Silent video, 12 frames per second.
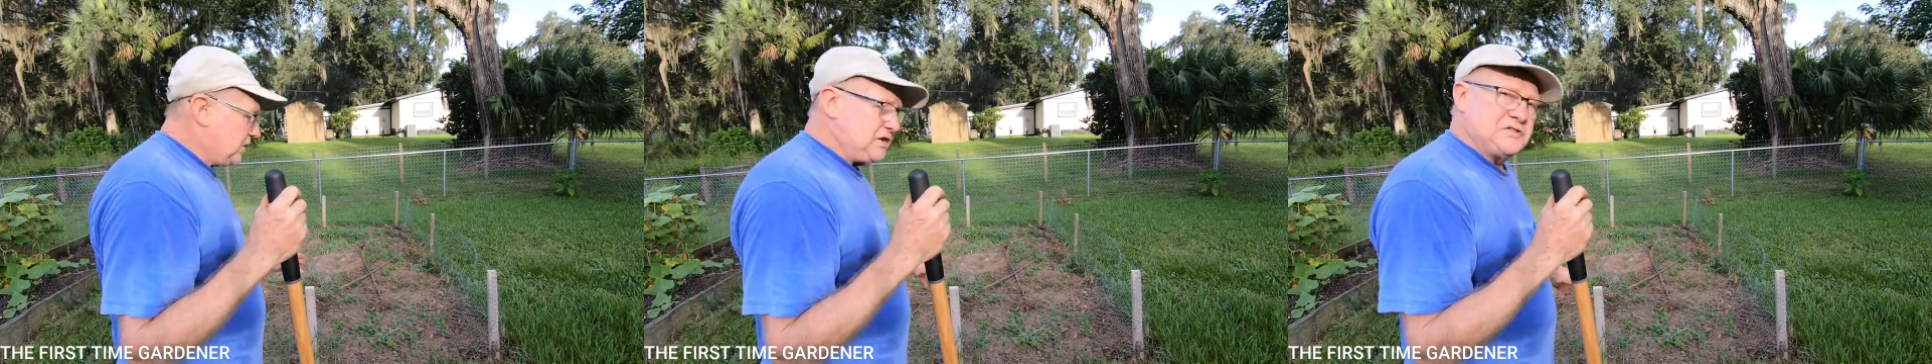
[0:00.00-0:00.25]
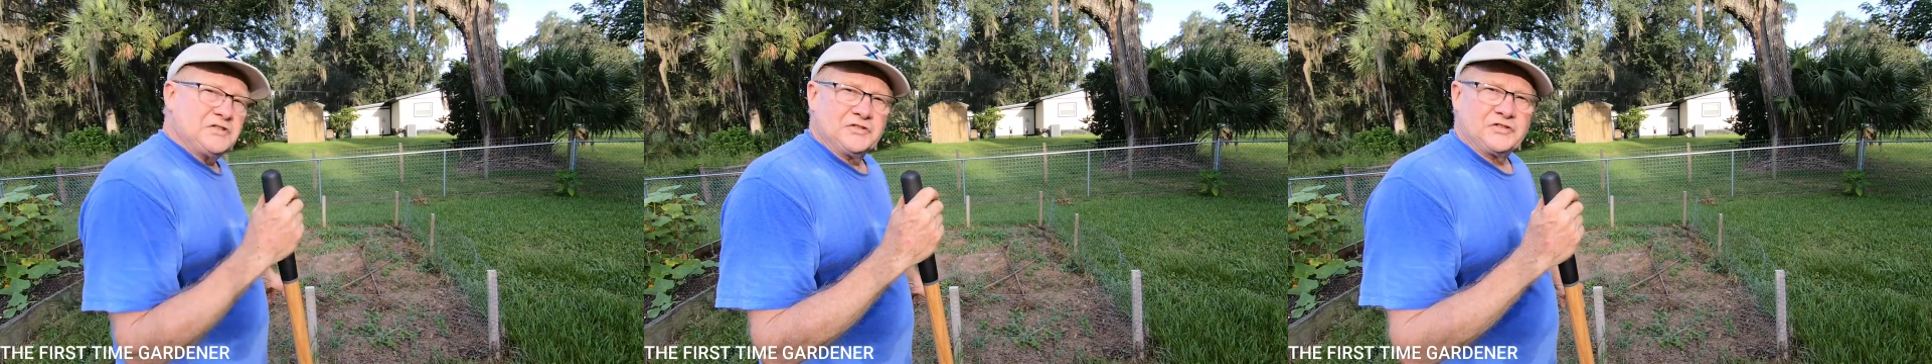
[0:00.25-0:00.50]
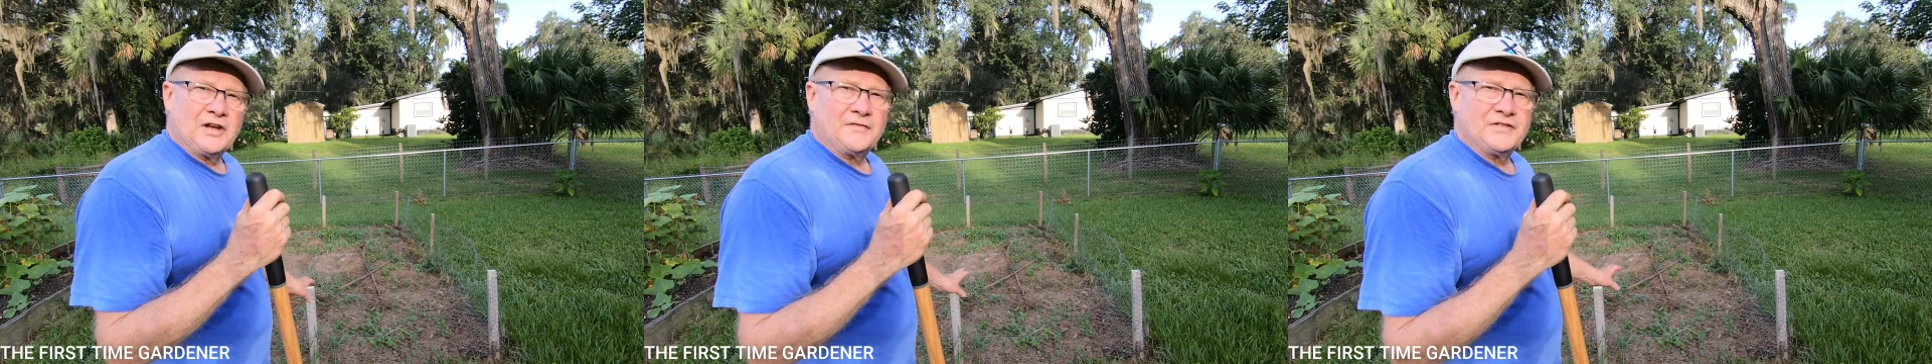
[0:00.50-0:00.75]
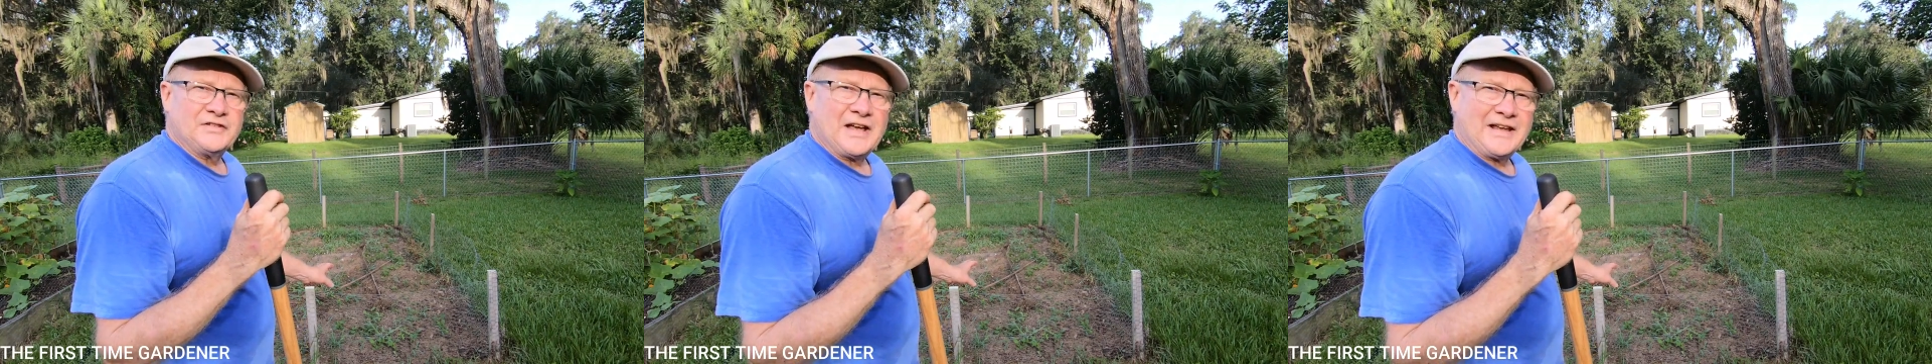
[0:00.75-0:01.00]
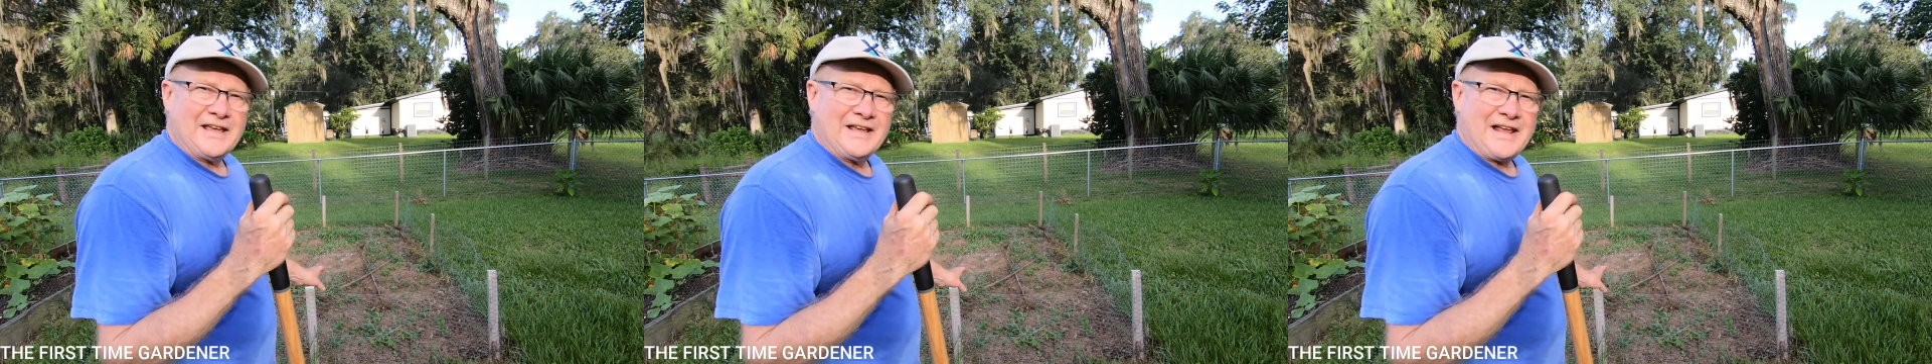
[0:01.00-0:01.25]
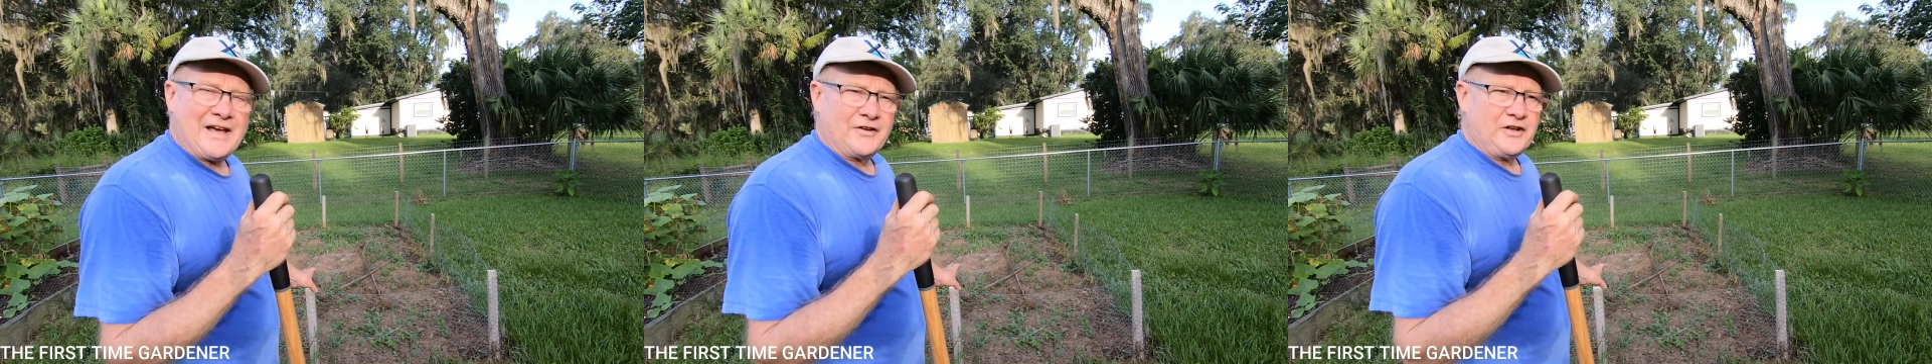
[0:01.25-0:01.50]
weeds and stuff as I
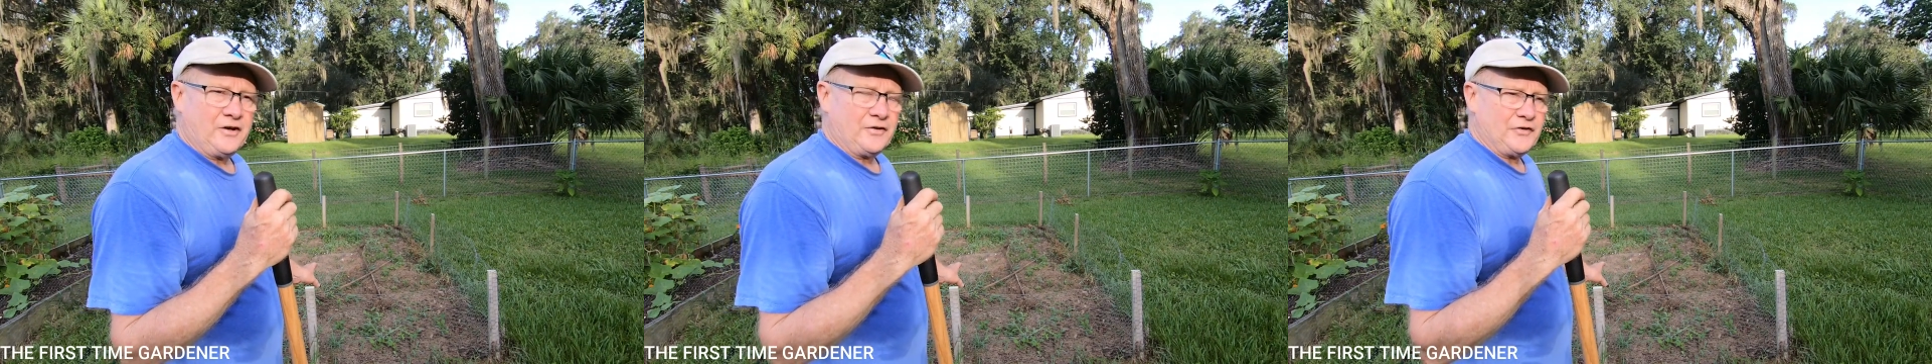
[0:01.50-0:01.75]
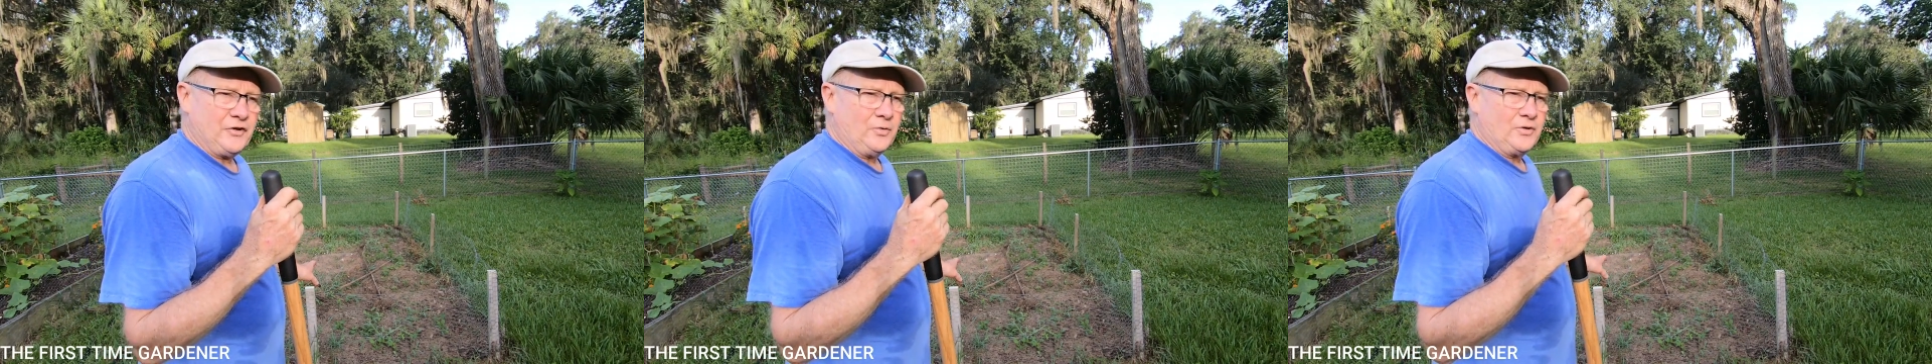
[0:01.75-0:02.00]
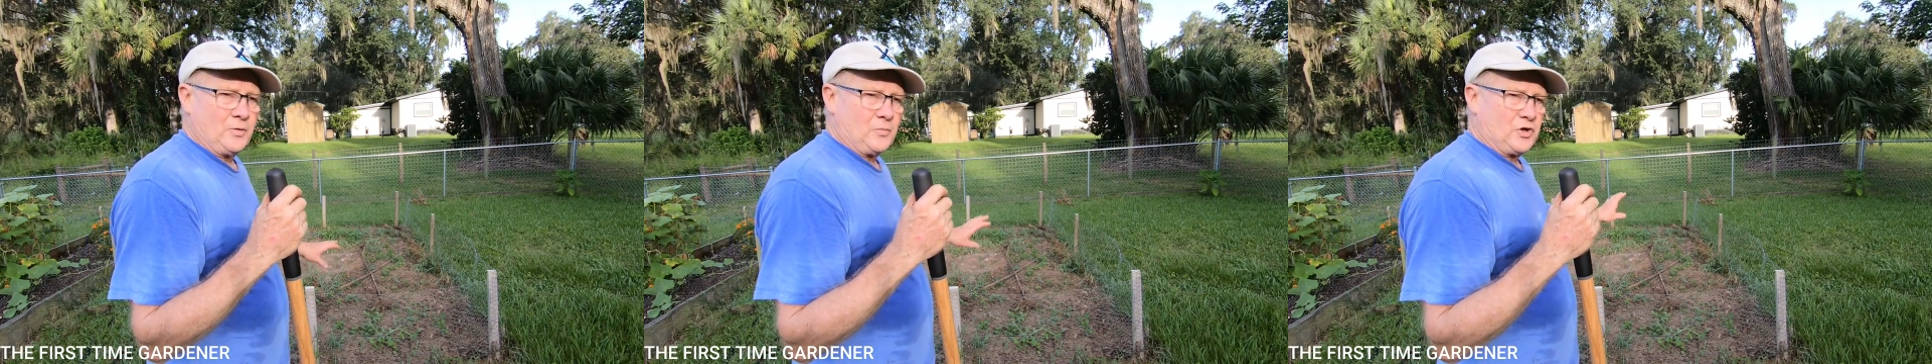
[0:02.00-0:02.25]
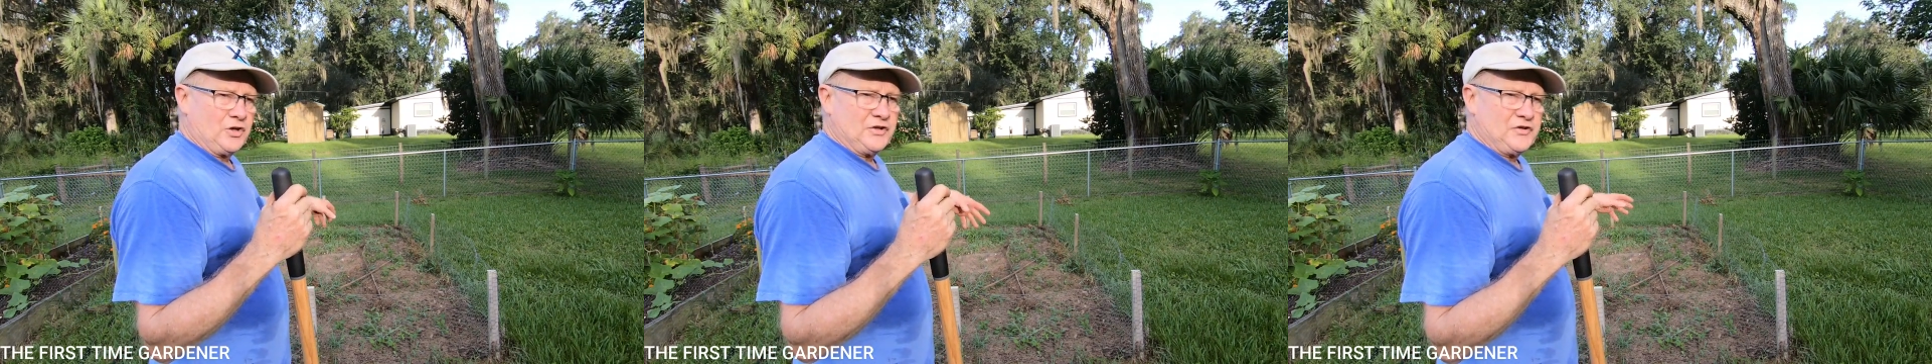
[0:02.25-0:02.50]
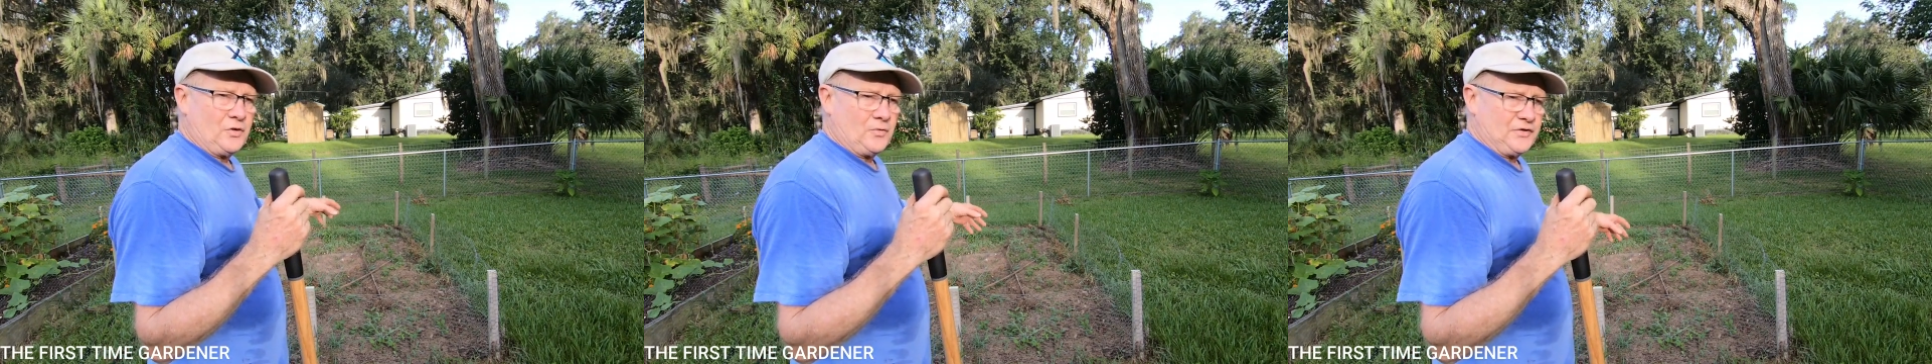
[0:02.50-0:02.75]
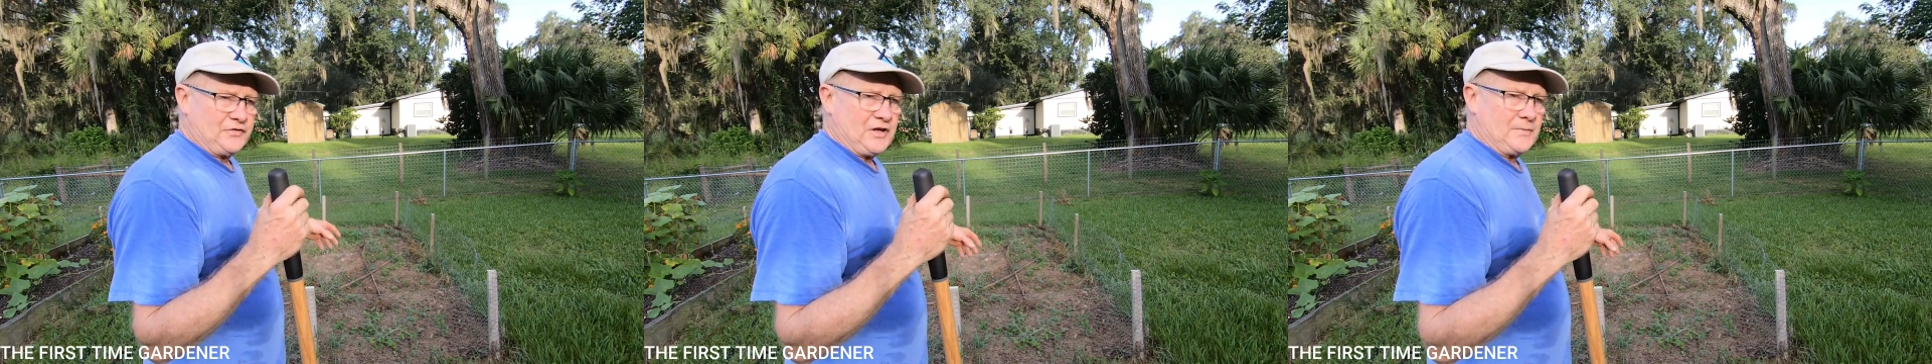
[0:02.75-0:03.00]
can out here too. And then we're gonna till
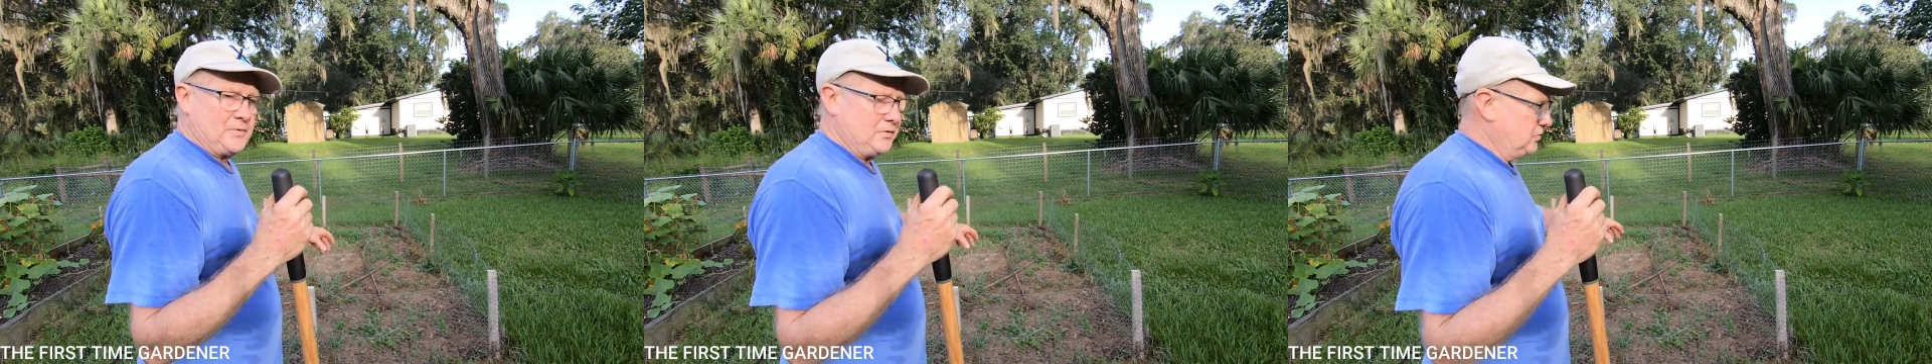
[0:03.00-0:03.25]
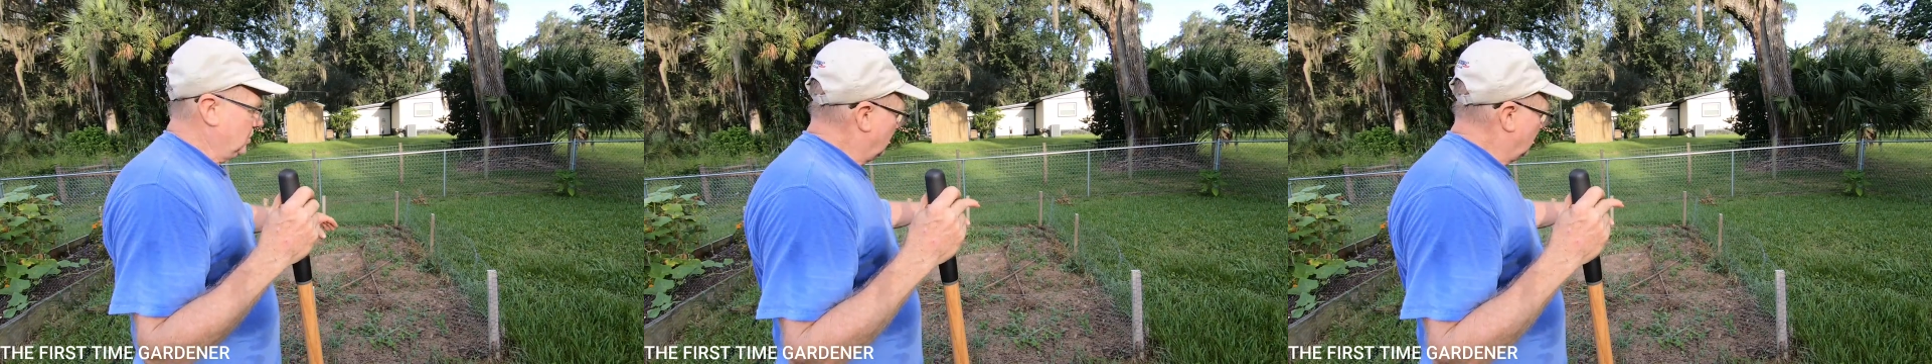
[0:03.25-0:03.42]
this up. And